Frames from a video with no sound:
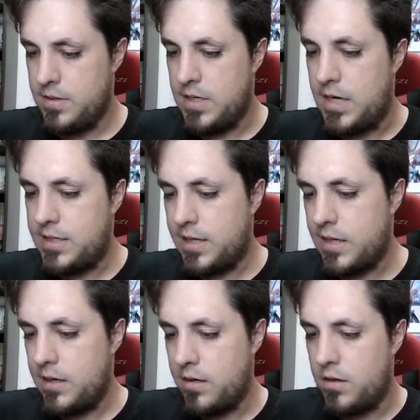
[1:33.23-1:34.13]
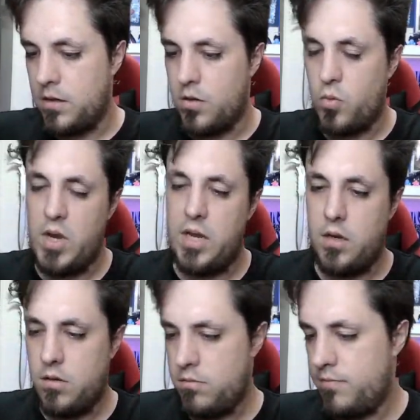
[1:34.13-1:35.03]
Let's take a quick
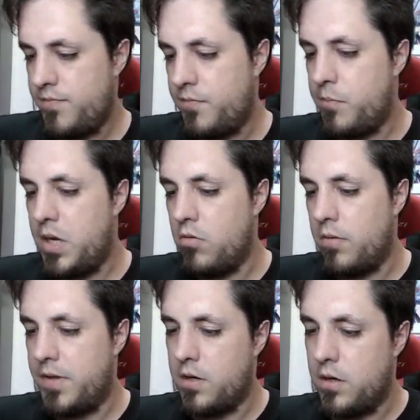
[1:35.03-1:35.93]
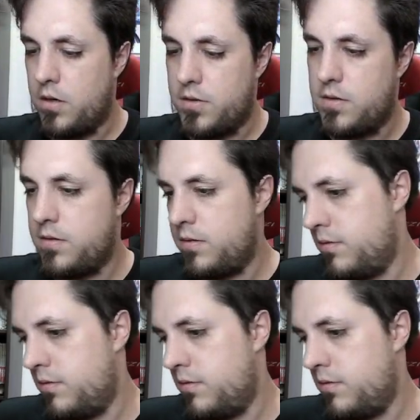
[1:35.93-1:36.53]
view of the cards